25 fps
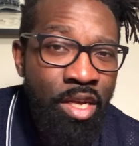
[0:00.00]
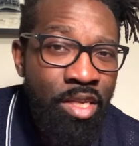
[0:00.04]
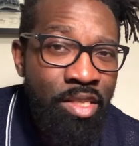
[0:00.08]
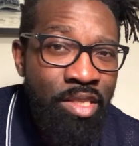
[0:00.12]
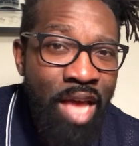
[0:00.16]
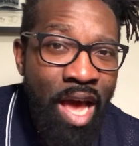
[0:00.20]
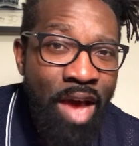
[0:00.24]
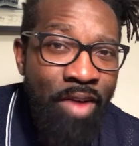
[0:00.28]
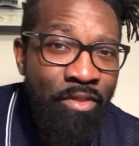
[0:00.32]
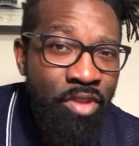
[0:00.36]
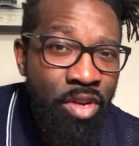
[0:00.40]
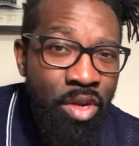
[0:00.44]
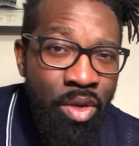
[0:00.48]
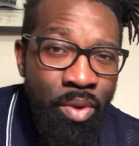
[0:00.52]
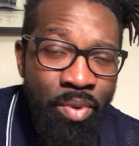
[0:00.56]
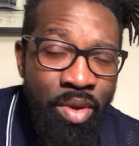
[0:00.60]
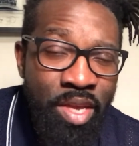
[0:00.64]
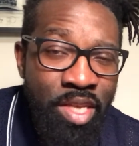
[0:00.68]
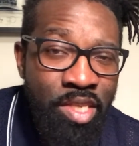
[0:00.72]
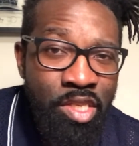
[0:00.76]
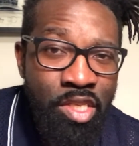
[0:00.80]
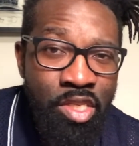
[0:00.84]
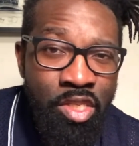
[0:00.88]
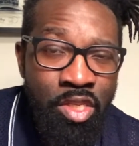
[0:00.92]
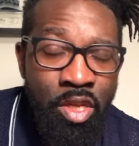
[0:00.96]
David
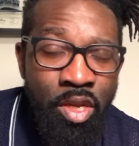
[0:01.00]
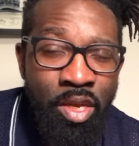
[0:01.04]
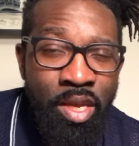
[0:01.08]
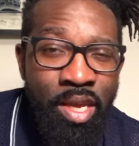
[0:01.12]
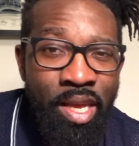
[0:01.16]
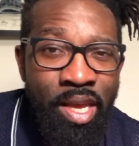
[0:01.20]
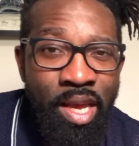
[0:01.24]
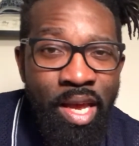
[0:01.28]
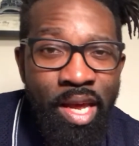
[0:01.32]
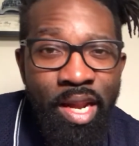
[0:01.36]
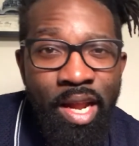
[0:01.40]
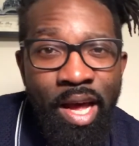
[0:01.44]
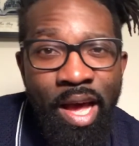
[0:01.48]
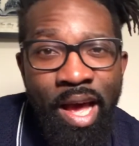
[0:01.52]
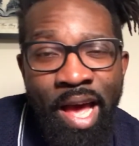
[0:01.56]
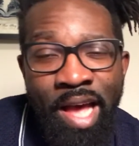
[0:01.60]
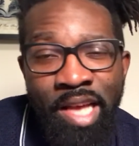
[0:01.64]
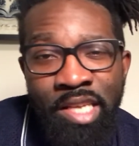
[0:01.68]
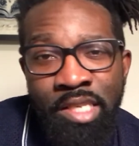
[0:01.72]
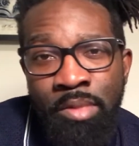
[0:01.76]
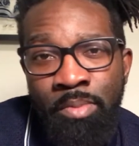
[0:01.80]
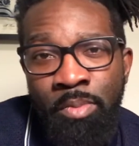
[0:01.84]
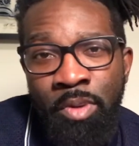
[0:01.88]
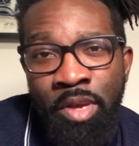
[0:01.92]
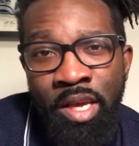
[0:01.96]
Luiz is looking at
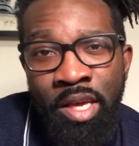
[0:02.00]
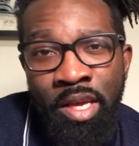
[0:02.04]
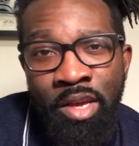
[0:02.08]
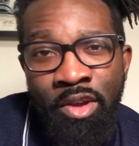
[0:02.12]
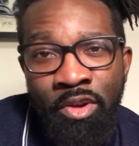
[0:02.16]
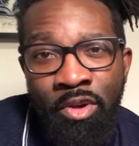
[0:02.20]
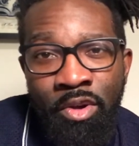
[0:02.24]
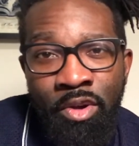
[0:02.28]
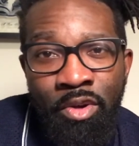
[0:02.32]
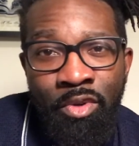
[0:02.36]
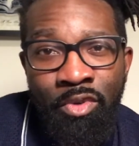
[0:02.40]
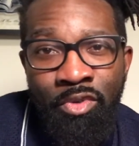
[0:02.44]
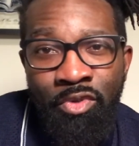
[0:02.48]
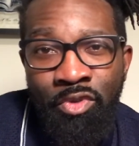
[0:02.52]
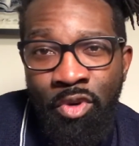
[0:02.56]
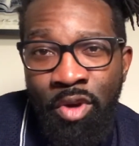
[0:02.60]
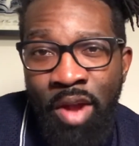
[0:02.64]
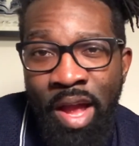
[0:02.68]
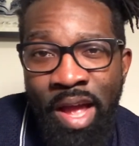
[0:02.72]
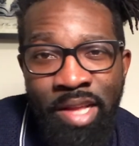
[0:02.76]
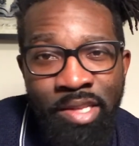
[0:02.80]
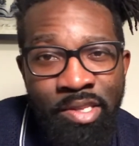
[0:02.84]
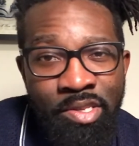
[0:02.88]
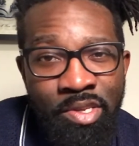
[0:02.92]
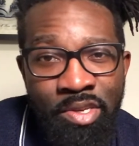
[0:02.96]
Aspi for
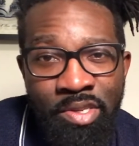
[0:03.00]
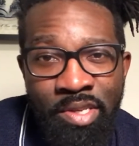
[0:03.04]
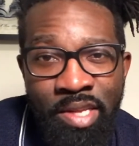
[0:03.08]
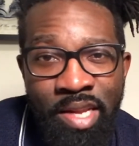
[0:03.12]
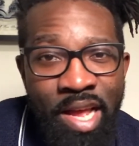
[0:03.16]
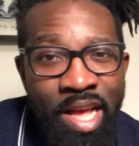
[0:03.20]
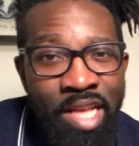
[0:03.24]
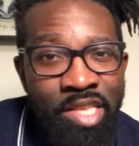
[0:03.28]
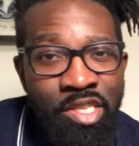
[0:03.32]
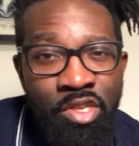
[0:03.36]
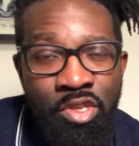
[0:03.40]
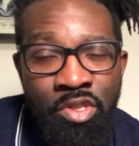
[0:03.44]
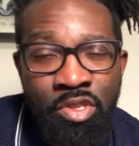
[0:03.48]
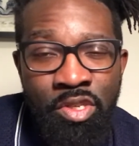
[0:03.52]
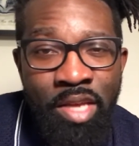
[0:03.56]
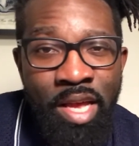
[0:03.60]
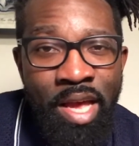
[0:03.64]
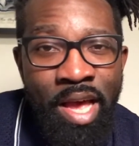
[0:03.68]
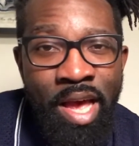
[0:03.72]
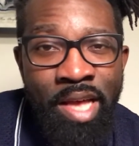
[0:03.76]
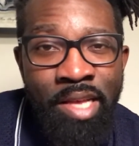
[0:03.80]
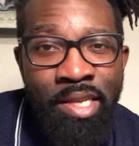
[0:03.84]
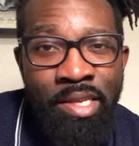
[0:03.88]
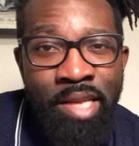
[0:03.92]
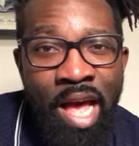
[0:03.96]
answers, and
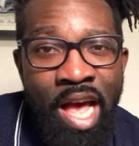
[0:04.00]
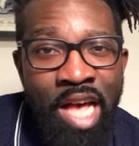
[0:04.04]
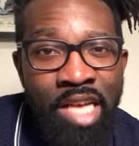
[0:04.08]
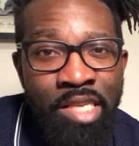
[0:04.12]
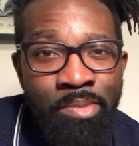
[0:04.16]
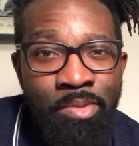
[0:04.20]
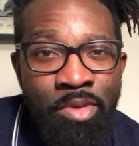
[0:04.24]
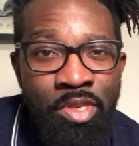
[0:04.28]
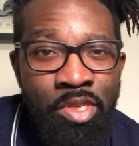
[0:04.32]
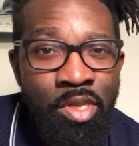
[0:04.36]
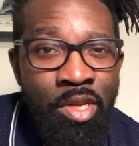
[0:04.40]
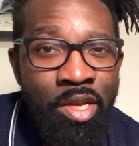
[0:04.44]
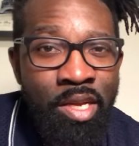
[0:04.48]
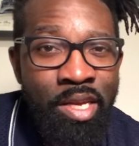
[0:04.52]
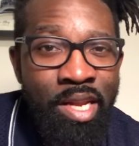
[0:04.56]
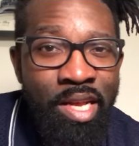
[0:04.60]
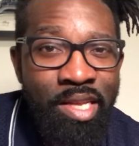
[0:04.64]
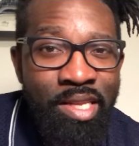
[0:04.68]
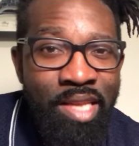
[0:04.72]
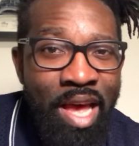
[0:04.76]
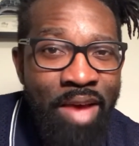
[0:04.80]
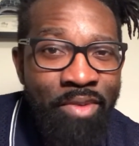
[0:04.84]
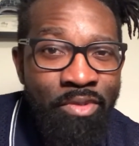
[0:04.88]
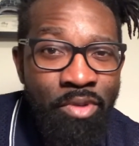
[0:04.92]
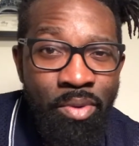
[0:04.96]
Aspi's looking
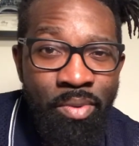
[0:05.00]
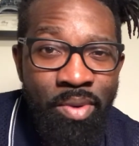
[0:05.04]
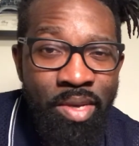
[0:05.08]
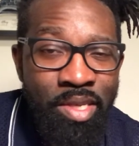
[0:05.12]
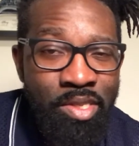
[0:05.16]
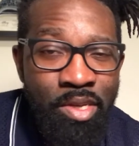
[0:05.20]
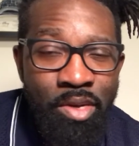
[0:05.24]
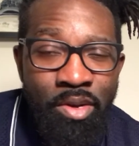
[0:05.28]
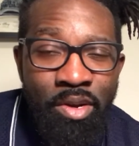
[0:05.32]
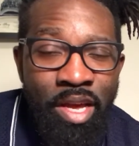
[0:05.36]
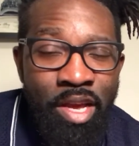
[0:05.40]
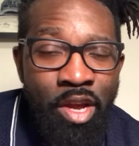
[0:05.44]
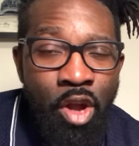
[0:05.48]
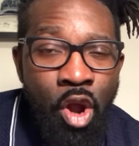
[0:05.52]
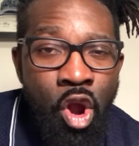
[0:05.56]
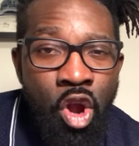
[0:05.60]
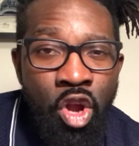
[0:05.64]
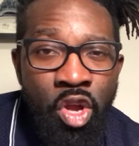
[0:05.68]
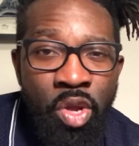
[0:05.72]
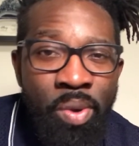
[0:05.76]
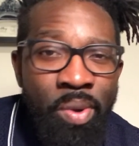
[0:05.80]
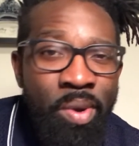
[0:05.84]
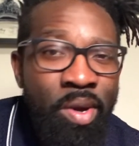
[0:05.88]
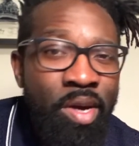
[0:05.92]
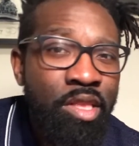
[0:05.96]
at David Luiz. They're like
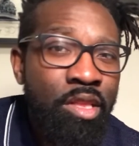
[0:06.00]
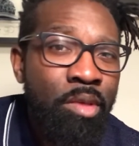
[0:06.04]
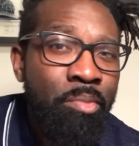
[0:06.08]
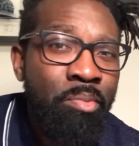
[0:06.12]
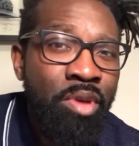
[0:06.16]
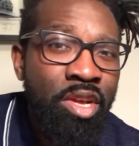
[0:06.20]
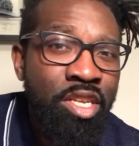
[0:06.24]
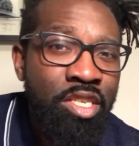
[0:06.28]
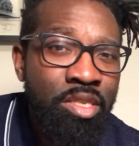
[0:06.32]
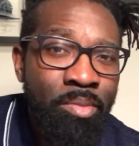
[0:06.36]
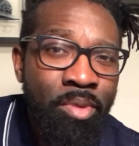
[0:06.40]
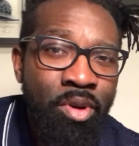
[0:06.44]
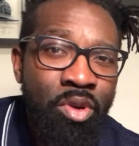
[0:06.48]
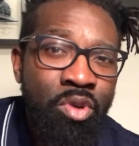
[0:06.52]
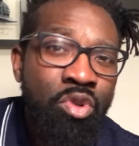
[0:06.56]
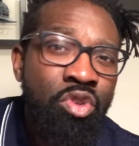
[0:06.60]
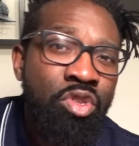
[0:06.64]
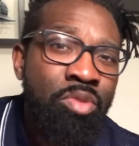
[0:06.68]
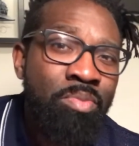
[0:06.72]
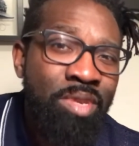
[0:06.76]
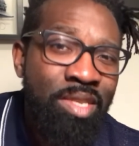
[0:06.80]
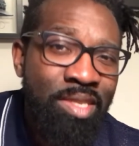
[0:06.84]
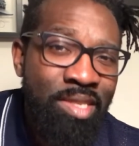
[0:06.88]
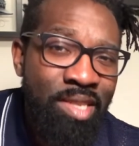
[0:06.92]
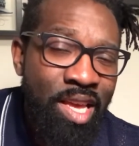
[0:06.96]
arguing on the pitch about
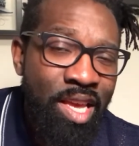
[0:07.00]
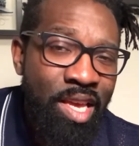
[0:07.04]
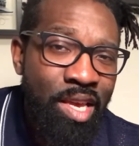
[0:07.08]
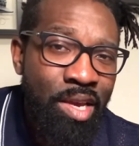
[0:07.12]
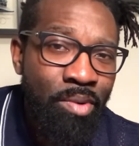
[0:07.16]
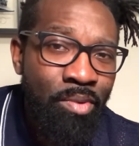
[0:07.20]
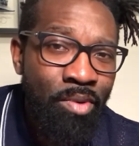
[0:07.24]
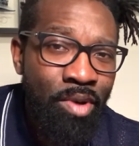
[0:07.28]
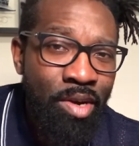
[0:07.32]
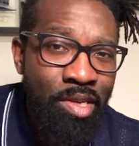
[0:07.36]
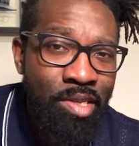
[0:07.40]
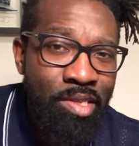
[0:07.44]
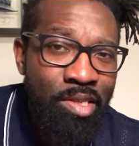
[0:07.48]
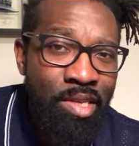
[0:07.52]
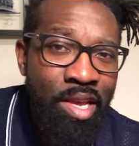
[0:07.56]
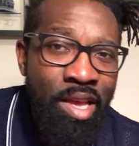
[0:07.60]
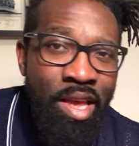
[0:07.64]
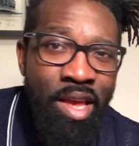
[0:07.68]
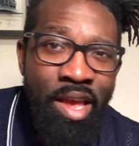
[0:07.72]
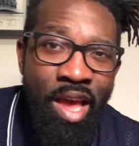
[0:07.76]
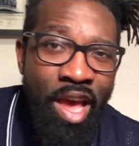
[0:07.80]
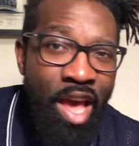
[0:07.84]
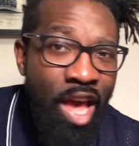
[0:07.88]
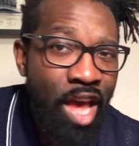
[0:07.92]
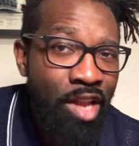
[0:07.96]
whose mistake it was.
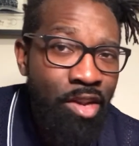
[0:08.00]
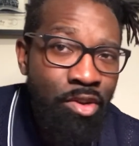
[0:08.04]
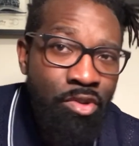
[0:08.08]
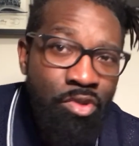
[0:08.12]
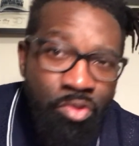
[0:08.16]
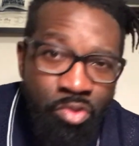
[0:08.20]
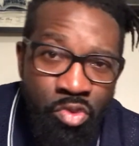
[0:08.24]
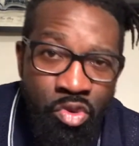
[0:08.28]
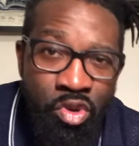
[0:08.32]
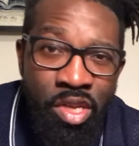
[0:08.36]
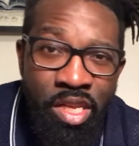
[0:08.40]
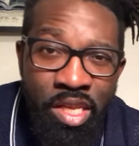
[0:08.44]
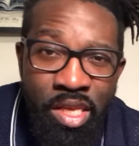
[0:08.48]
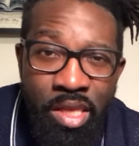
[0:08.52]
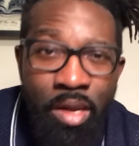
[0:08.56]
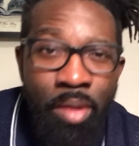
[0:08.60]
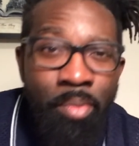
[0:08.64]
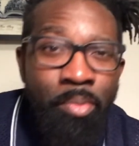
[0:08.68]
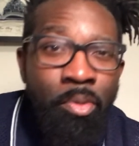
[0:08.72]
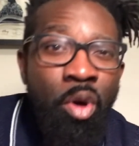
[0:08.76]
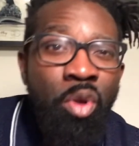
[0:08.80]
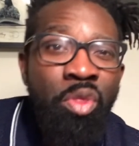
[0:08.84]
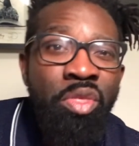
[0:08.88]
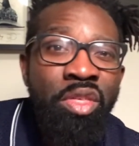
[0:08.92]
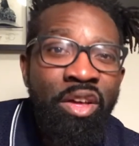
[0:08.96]
And really, they're
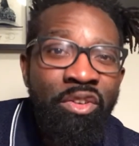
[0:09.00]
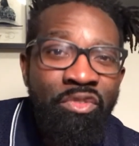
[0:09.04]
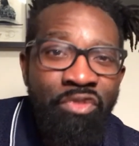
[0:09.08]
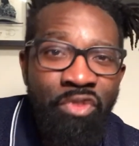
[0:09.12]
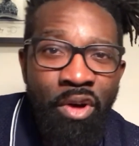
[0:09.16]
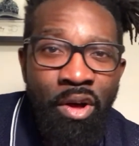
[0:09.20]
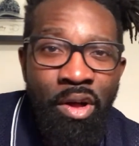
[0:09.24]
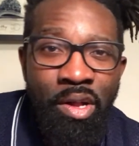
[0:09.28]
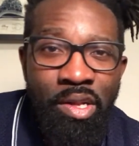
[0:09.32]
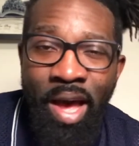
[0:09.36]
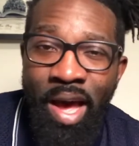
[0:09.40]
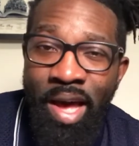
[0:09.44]
both at fault.